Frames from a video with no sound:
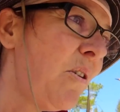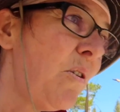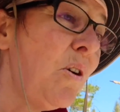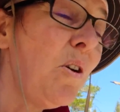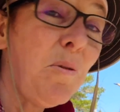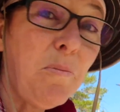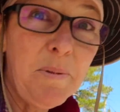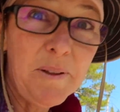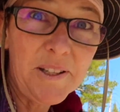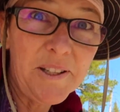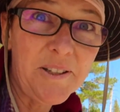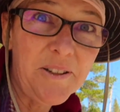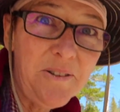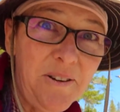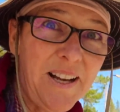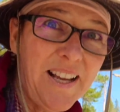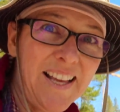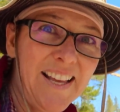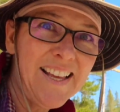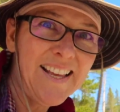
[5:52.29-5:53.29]
Old
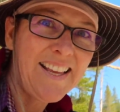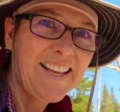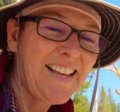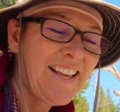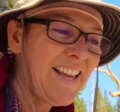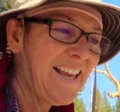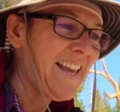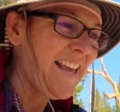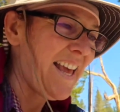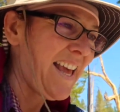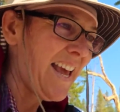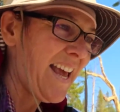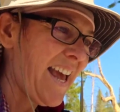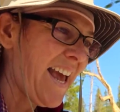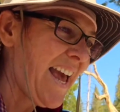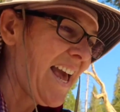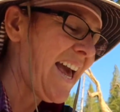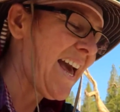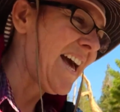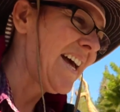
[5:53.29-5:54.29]
Blue
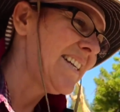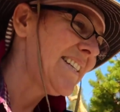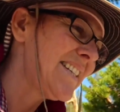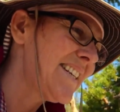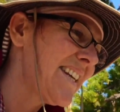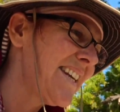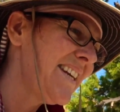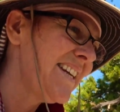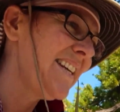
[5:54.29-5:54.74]
and